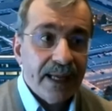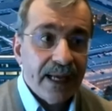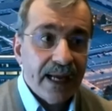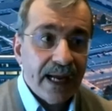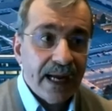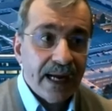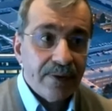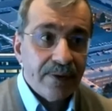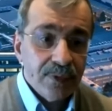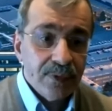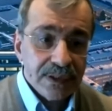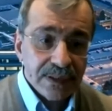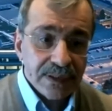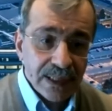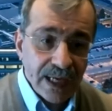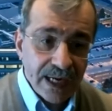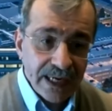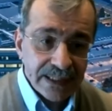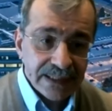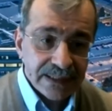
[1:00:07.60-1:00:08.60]
I would
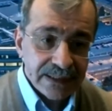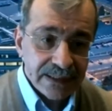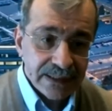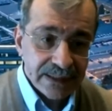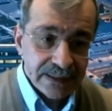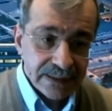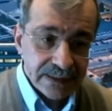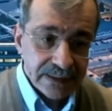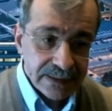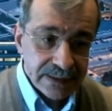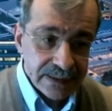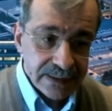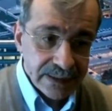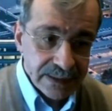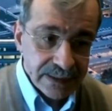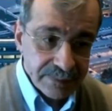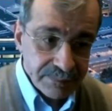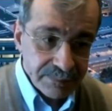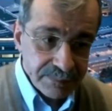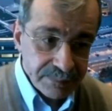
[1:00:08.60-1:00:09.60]
like
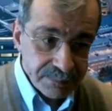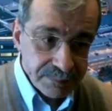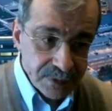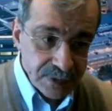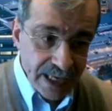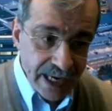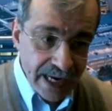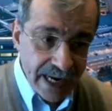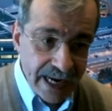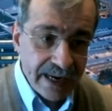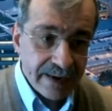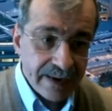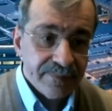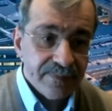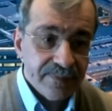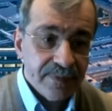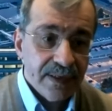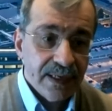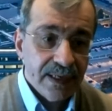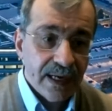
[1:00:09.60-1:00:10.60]
to have
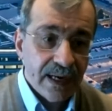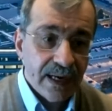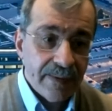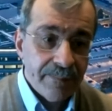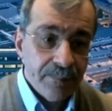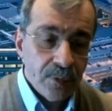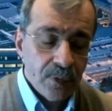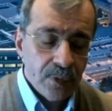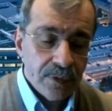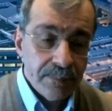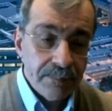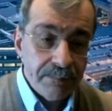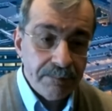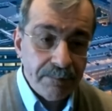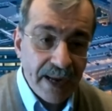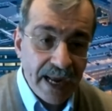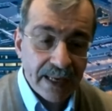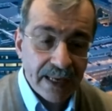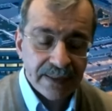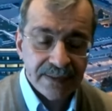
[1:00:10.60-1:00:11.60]
a more
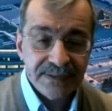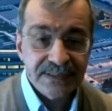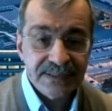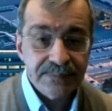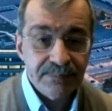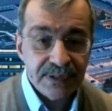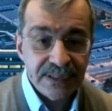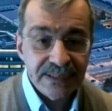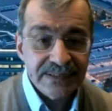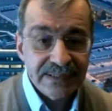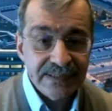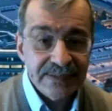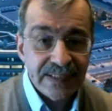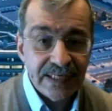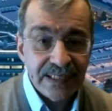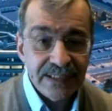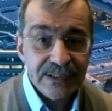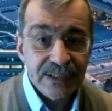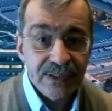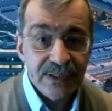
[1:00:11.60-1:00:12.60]
balanced
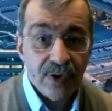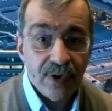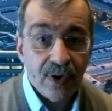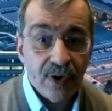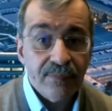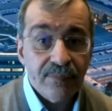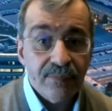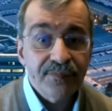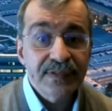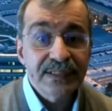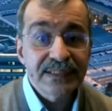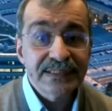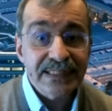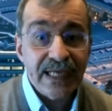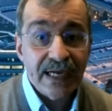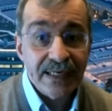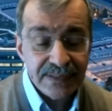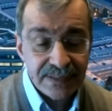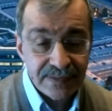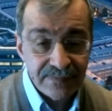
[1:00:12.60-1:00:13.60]
presentation of the
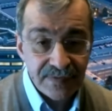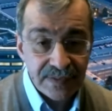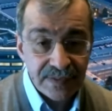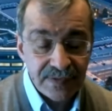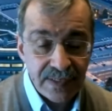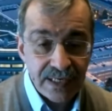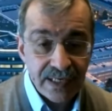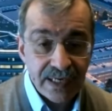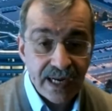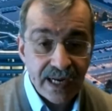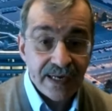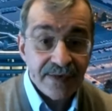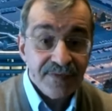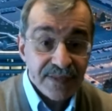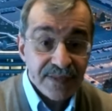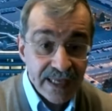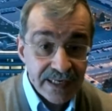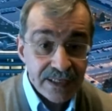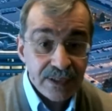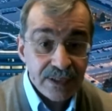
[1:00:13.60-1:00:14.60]
scientific data. And
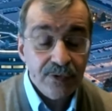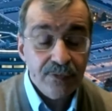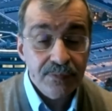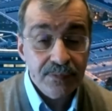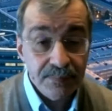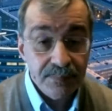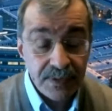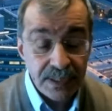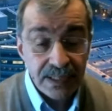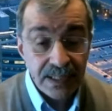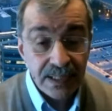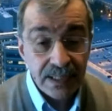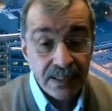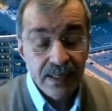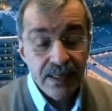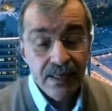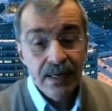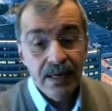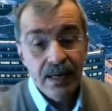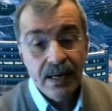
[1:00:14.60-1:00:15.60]
thank you being
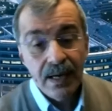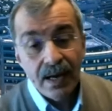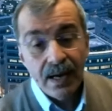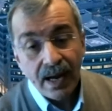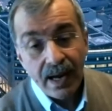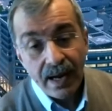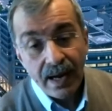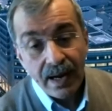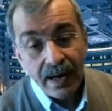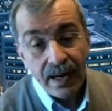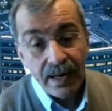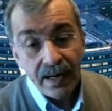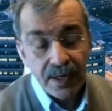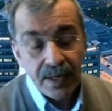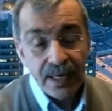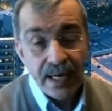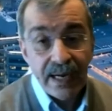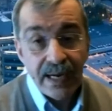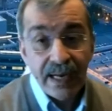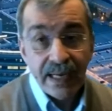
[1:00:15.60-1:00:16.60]

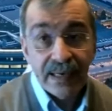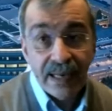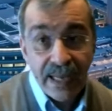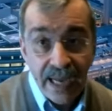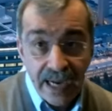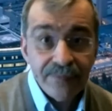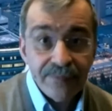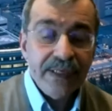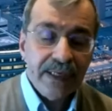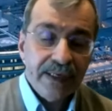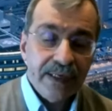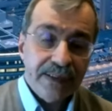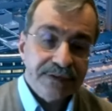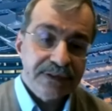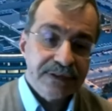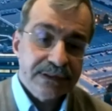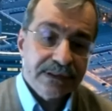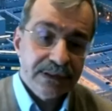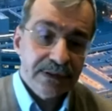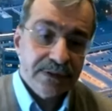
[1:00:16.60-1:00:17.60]
allowing us
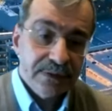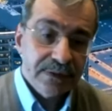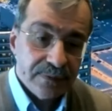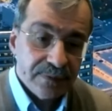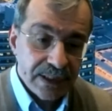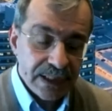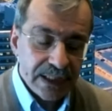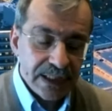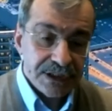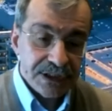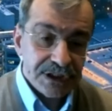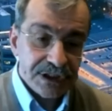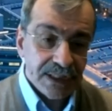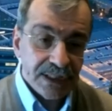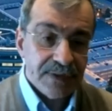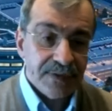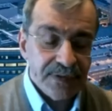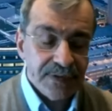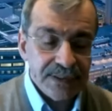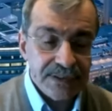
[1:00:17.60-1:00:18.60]
to really
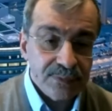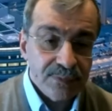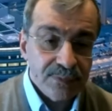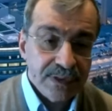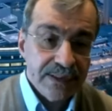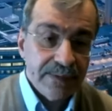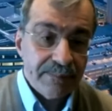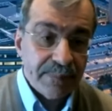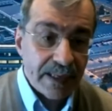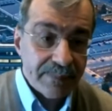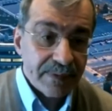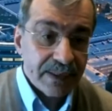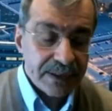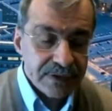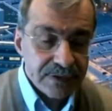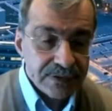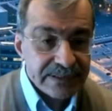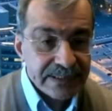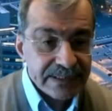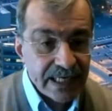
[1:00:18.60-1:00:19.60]
share this with the public
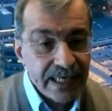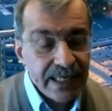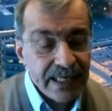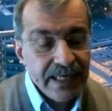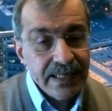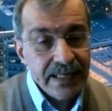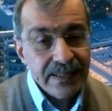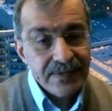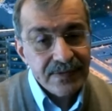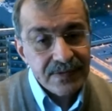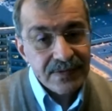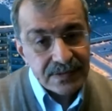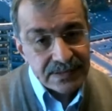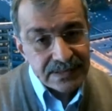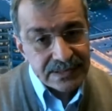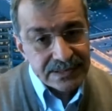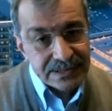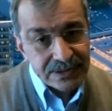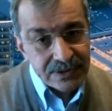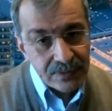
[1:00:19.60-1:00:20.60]
to say the
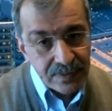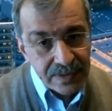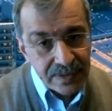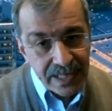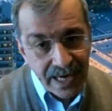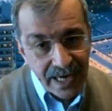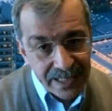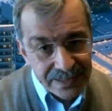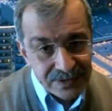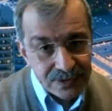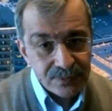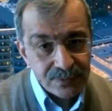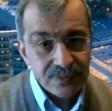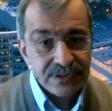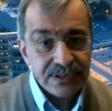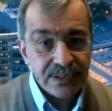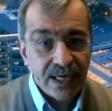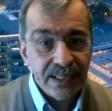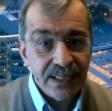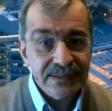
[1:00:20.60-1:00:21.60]
story has two
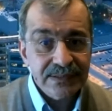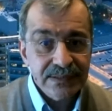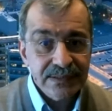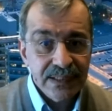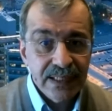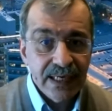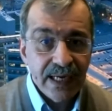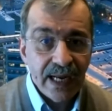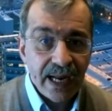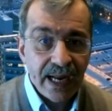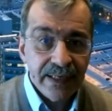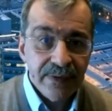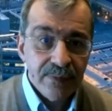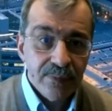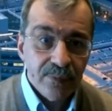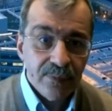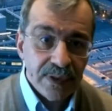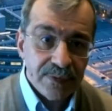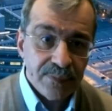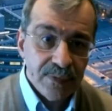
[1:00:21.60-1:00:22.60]
sides. And
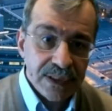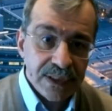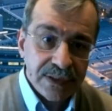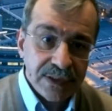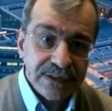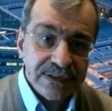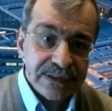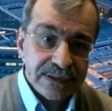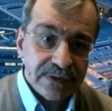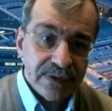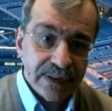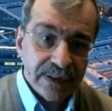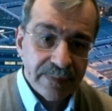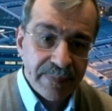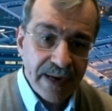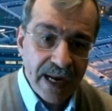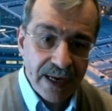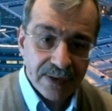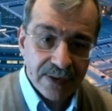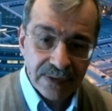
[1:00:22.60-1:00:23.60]
what we're concerned
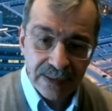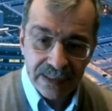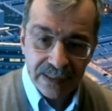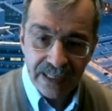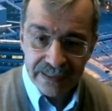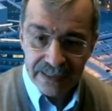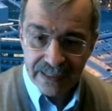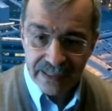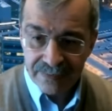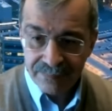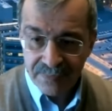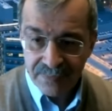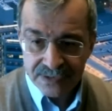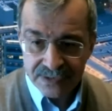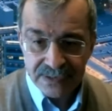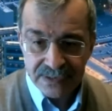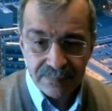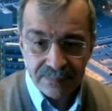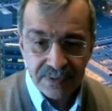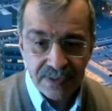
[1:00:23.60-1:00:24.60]
about, like I
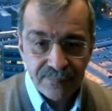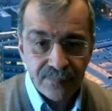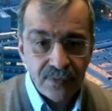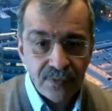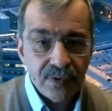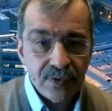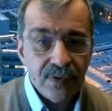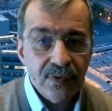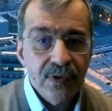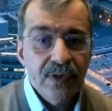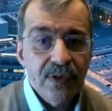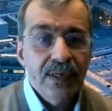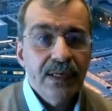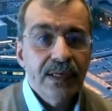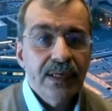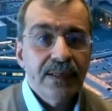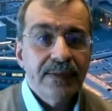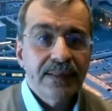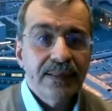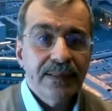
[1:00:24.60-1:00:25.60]
mentioned before,
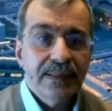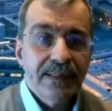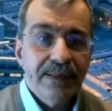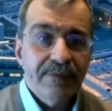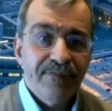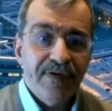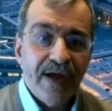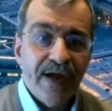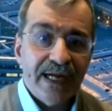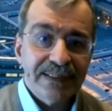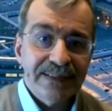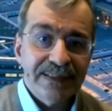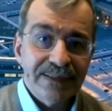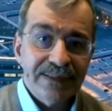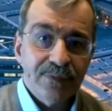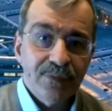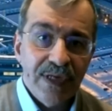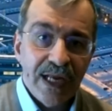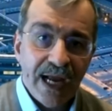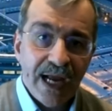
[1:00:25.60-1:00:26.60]
the fact that
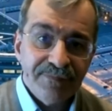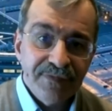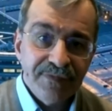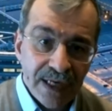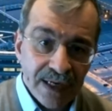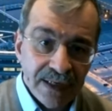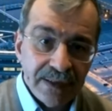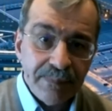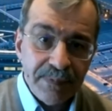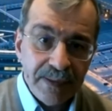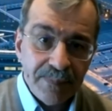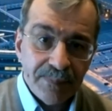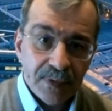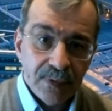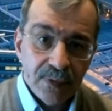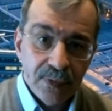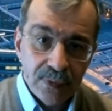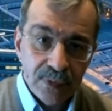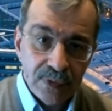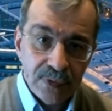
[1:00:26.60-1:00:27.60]
we have young people
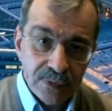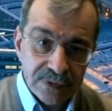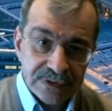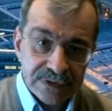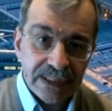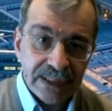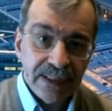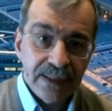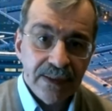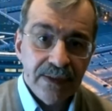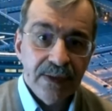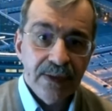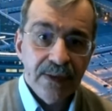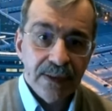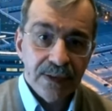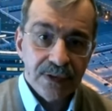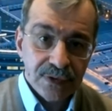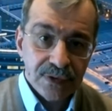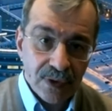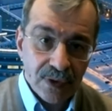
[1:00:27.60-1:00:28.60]
who are using
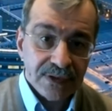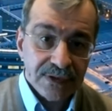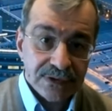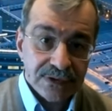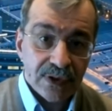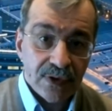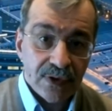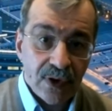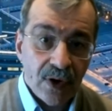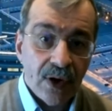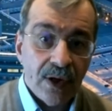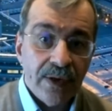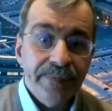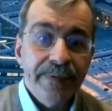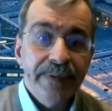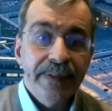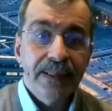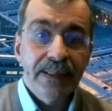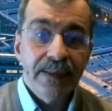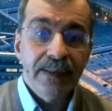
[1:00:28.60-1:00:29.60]
drugs on
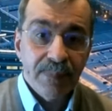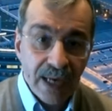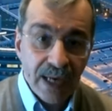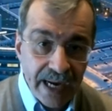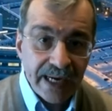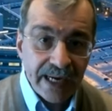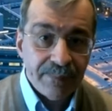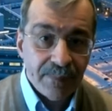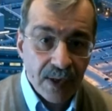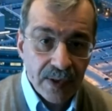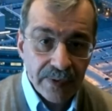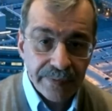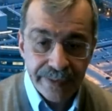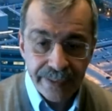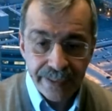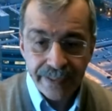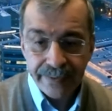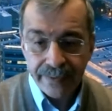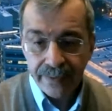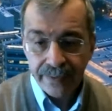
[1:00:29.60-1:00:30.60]
the black
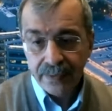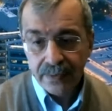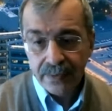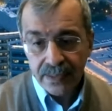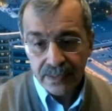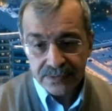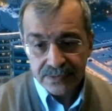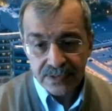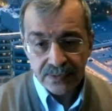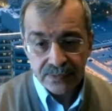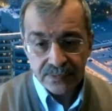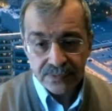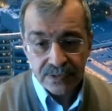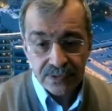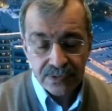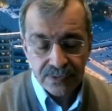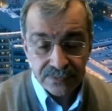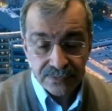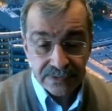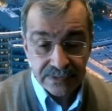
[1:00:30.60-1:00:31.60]
market to, to
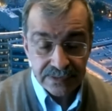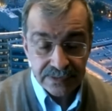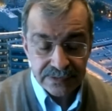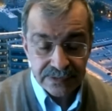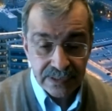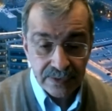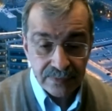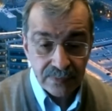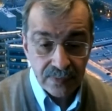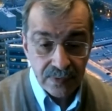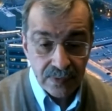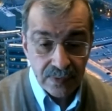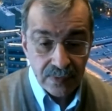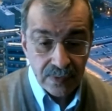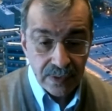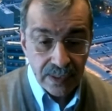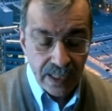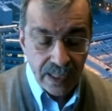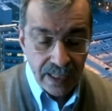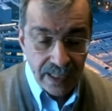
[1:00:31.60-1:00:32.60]
use this. So
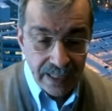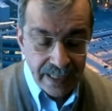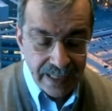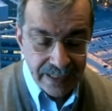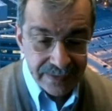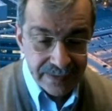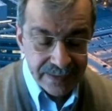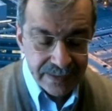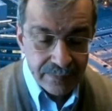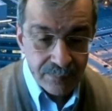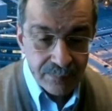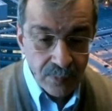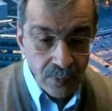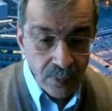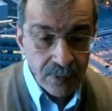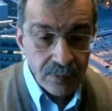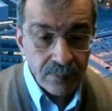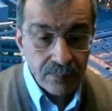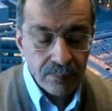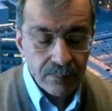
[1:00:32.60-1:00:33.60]
I think more